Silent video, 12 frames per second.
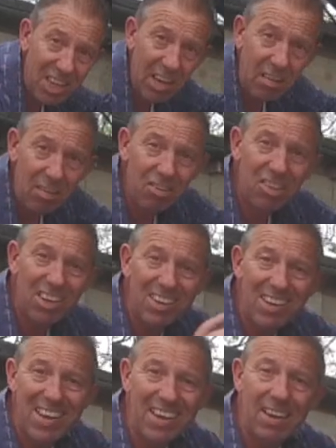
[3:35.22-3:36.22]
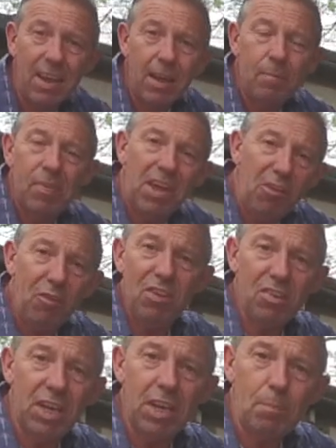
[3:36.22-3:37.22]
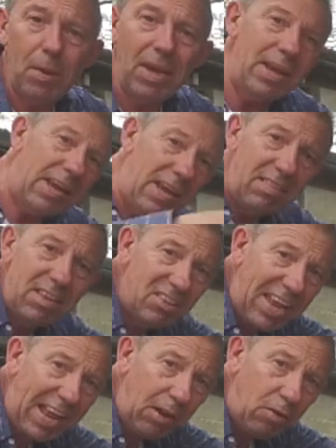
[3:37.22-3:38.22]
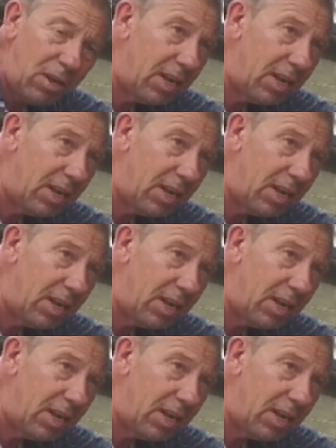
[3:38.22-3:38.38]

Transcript: cars need. If it's going to be in the town